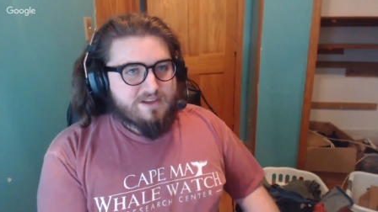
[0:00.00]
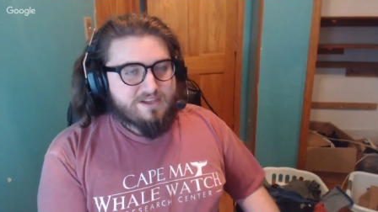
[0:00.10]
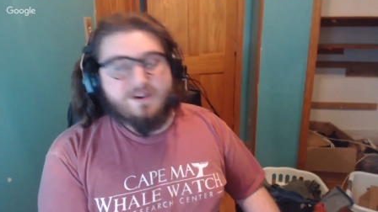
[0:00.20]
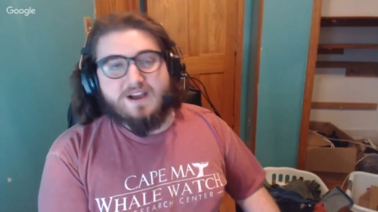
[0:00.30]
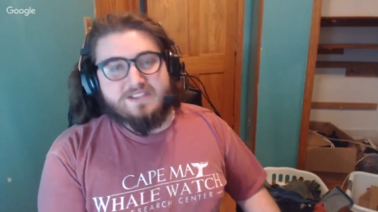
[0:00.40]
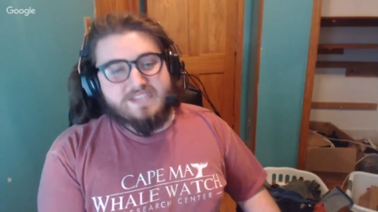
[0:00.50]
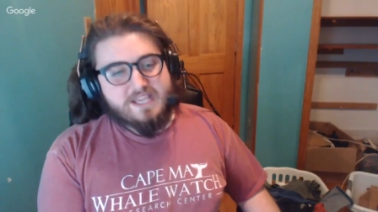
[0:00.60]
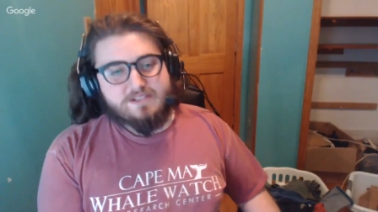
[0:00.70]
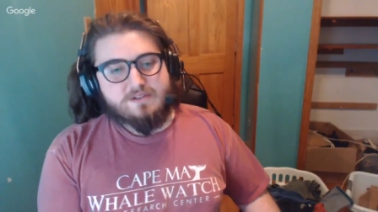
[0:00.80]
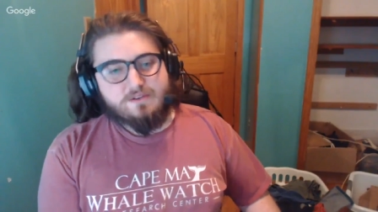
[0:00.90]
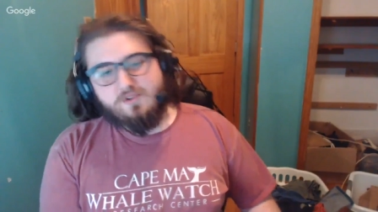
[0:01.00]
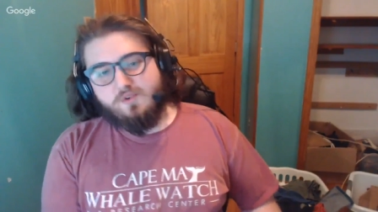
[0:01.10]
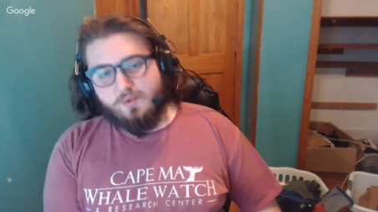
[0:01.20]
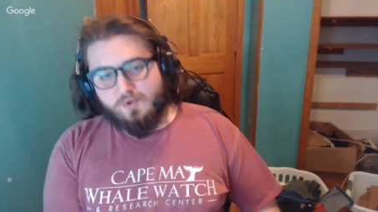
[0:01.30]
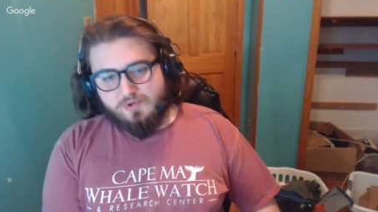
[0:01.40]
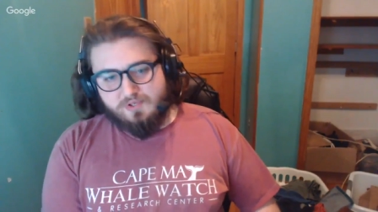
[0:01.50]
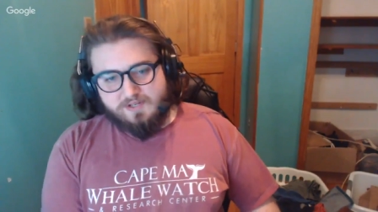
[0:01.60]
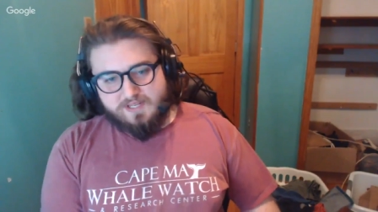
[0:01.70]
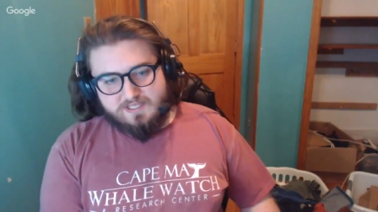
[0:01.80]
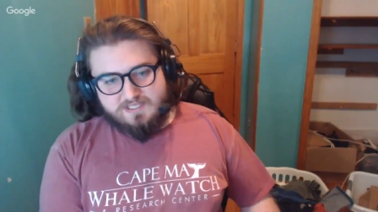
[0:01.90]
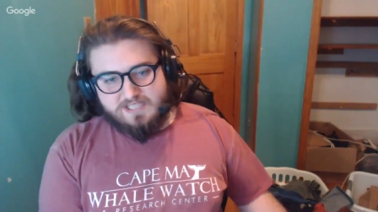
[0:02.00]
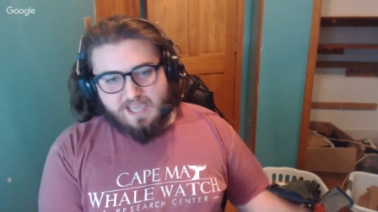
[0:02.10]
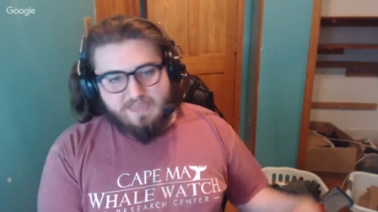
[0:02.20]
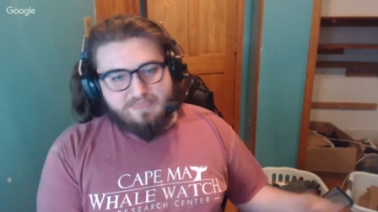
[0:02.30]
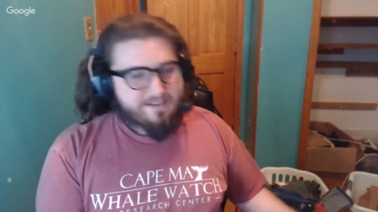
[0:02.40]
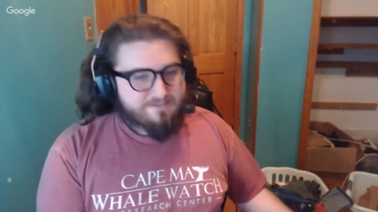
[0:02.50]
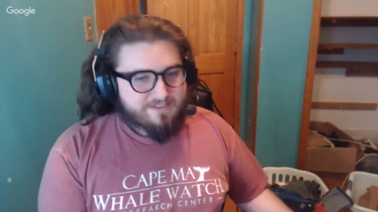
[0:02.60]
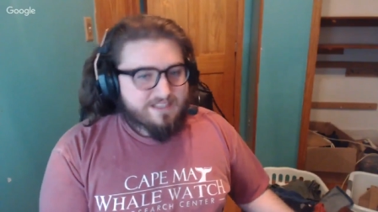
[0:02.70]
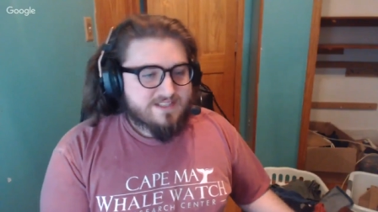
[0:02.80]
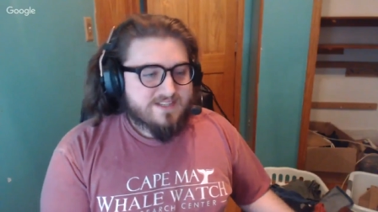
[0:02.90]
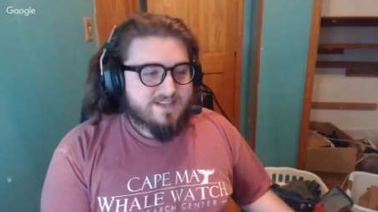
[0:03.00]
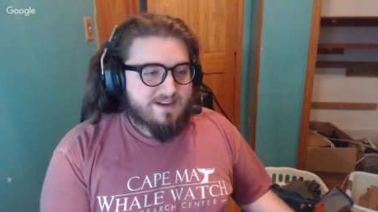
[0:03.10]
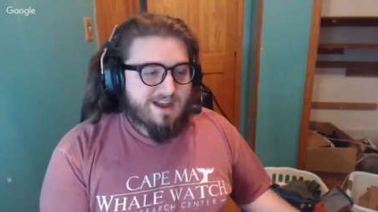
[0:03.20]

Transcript: you know, how technical your recruiter is at that phase.